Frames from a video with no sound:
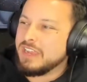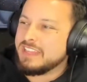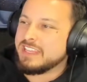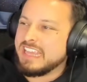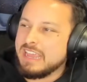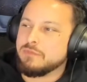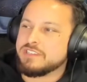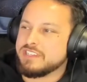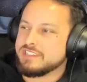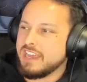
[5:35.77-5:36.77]
the game
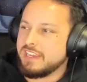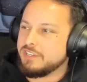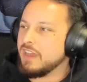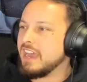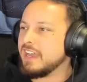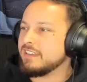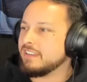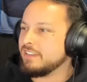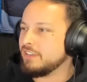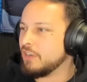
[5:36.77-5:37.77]
was designed, you had,
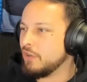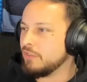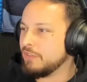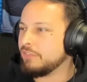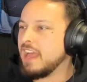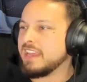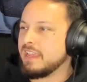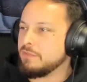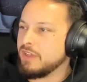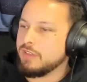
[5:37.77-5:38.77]
the flat
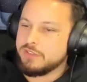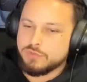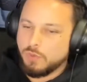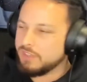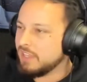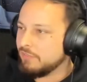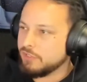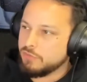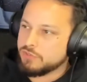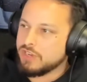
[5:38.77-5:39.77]
game, you had this one
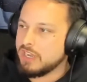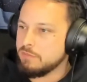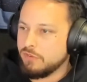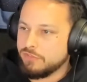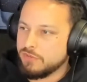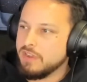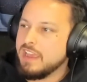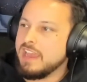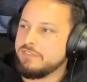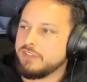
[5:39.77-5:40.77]
level you were trying to move through,
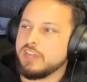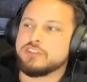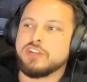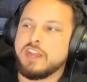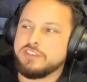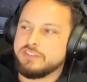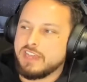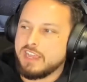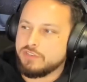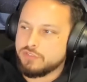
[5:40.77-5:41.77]
and if you got shot and you
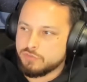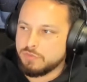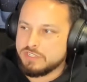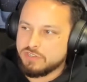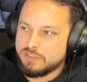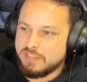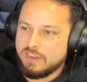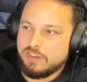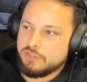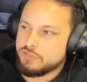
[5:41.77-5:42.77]
died, you just restart that
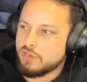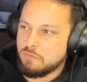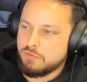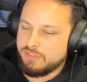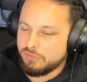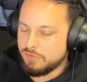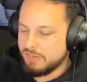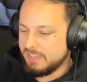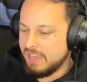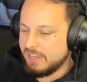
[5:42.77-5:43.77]
area and you start moving through
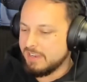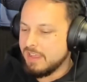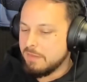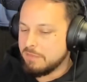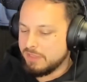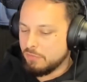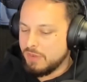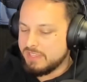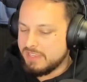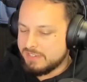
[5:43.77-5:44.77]
it again. But the
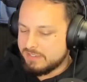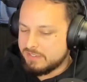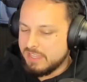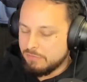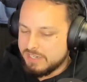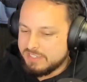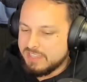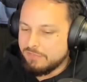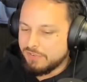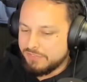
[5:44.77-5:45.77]
way they redid
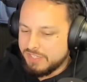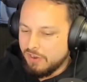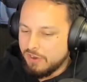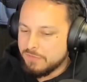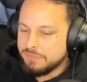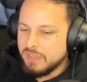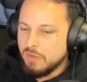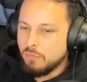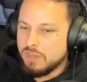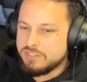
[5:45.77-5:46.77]
that for VR
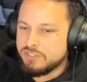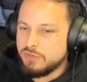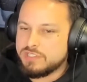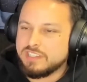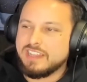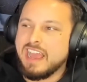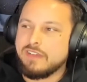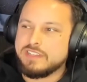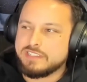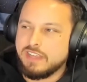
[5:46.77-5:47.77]
was you still
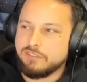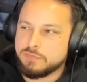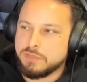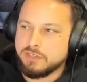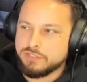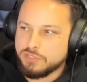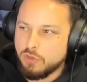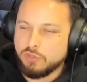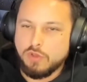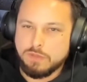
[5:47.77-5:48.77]
have these levels, but there's
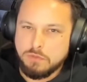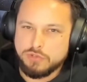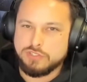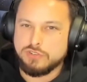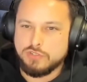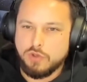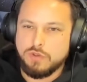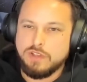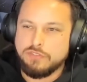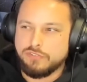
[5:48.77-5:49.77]
no locomotion, there's no
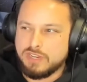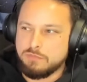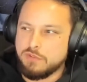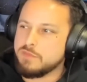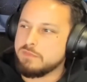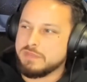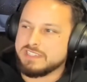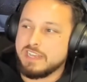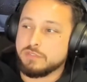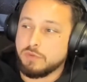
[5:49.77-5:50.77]
free movement
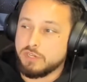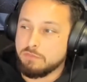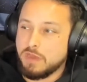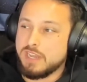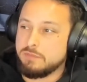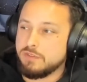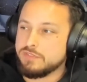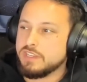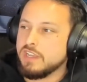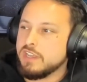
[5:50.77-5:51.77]
besides where your body
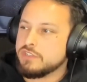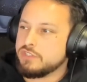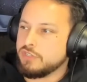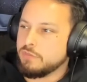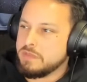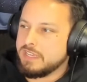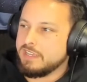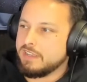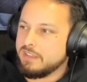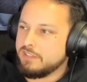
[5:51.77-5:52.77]
moves. So you'll
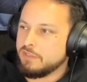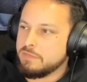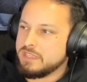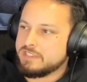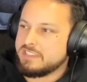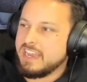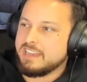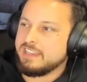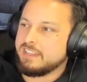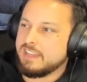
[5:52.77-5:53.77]
be
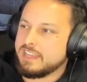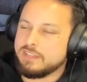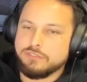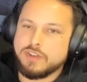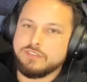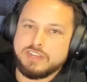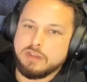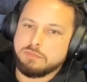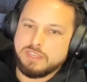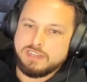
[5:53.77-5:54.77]
standing like in the front of an
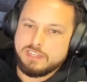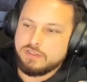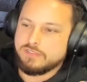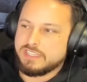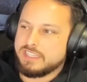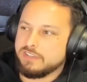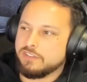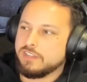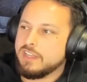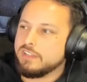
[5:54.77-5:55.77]
airplane, and you have to
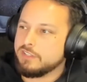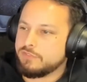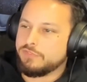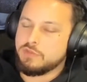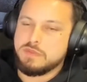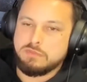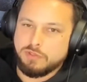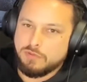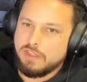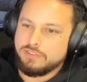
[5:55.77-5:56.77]
kill the few
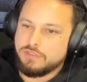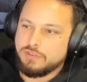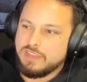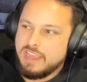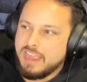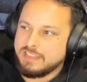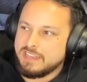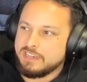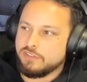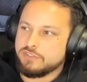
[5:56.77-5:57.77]
people around you, and
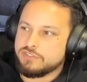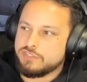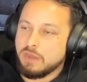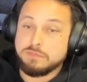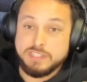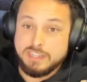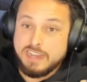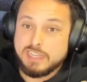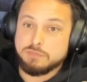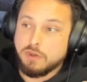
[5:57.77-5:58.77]
then it'll jump to the
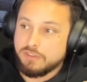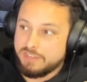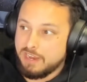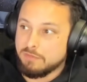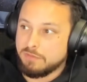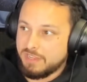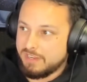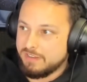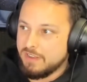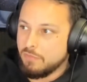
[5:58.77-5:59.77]
next part of the
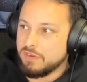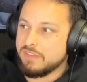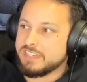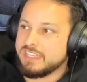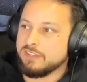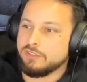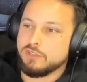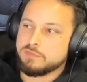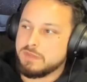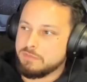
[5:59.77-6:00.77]
airplane where you have to kill
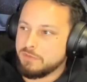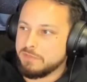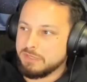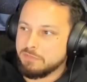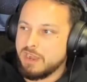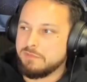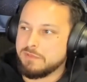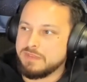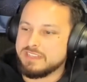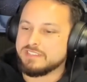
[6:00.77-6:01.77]
those people. But the
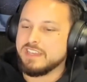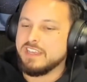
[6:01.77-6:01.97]
problem is